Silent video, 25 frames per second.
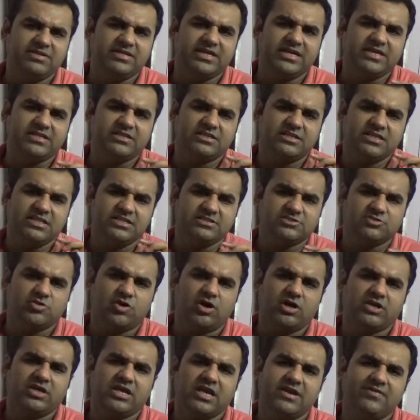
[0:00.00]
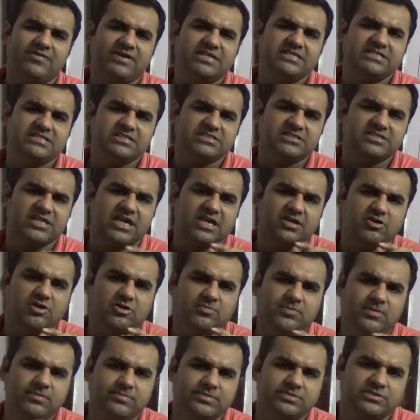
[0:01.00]
that these all KYCs
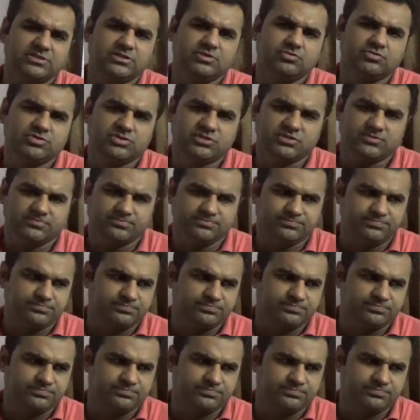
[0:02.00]
cannot be misused?